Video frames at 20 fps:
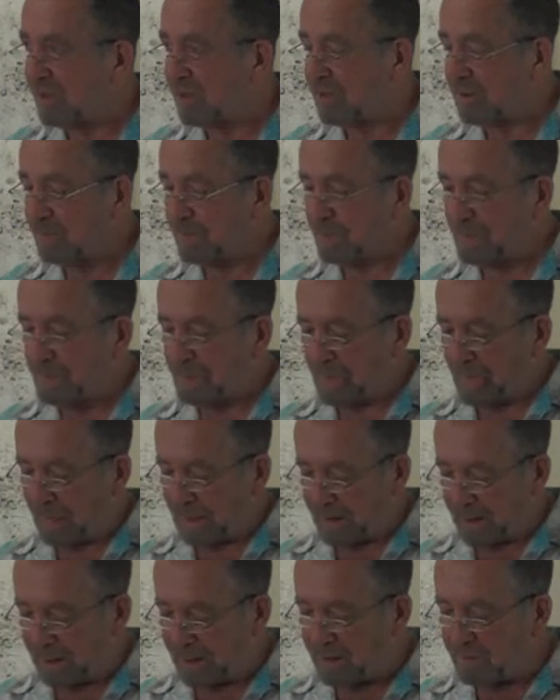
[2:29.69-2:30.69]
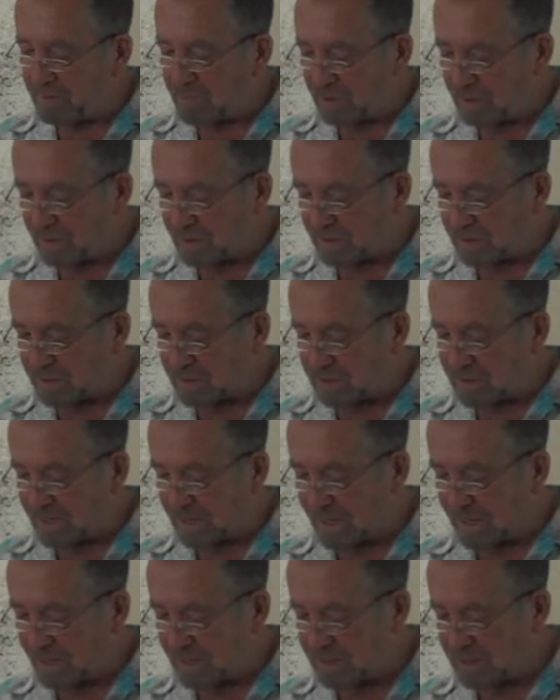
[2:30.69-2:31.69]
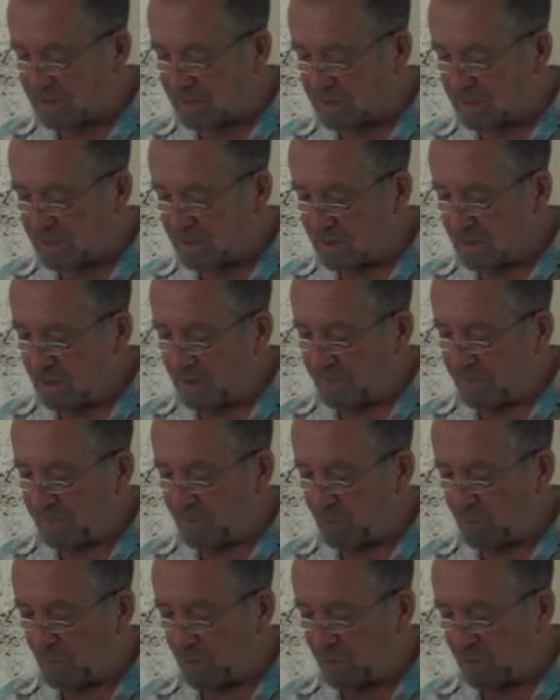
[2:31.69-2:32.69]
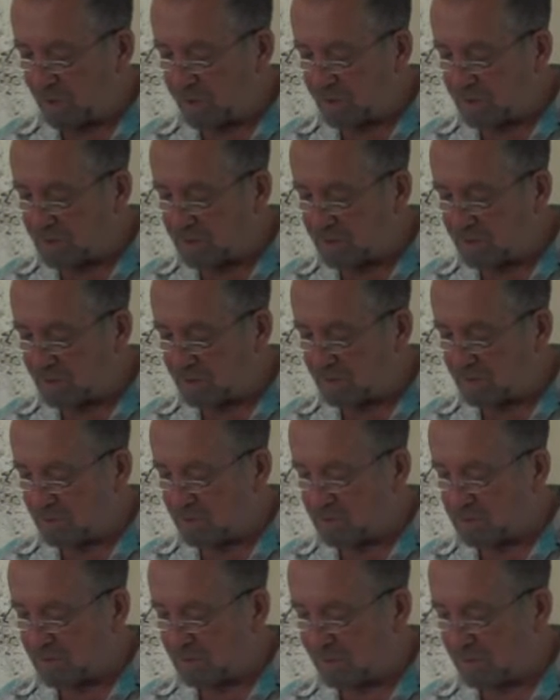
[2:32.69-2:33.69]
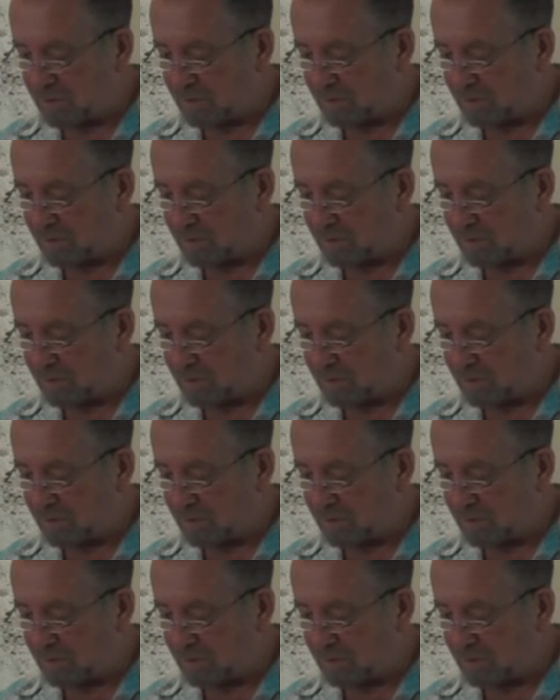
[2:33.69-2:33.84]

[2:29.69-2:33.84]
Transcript: And in the attic, they find a road map completely unmarked.